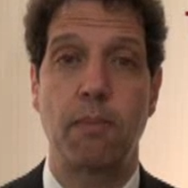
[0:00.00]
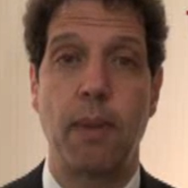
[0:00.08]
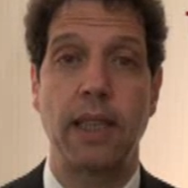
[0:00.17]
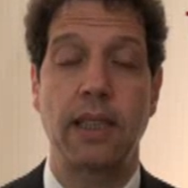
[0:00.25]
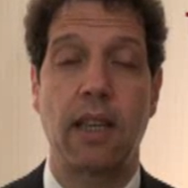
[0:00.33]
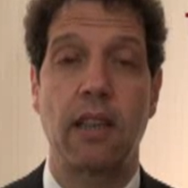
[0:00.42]

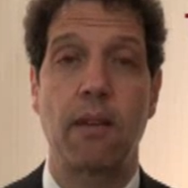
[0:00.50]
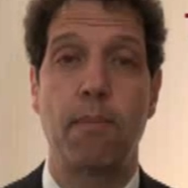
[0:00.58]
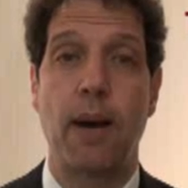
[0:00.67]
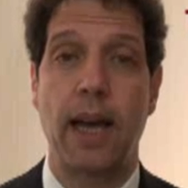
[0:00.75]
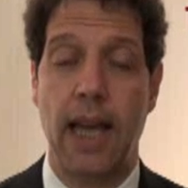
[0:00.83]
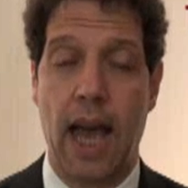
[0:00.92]
based on the
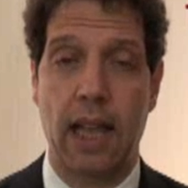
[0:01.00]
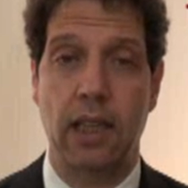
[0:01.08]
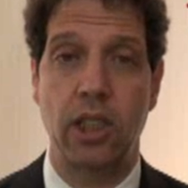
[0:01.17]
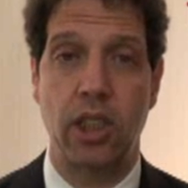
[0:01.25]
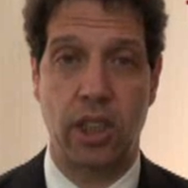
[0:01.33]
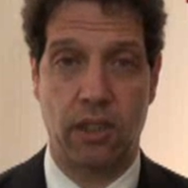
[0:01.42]

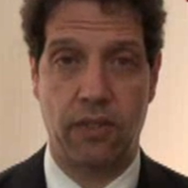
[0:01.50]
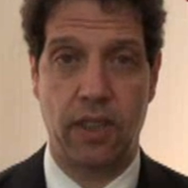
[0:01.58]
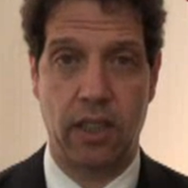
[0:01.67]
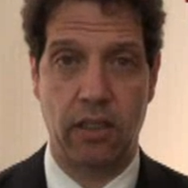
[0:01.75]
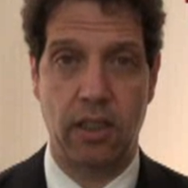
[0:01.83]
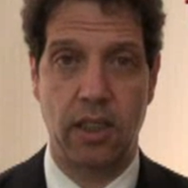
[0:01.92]
biology of
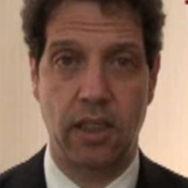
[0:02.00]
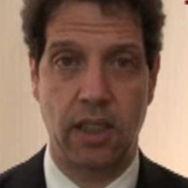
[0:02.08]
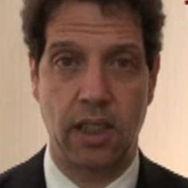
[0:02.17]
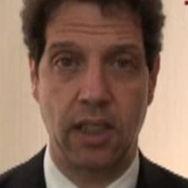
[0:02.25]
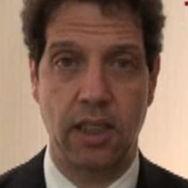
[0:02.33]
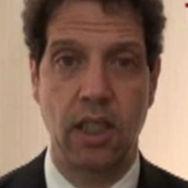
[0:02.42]
their
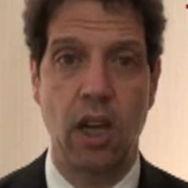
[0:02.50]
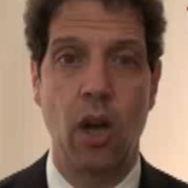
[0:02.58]
disease,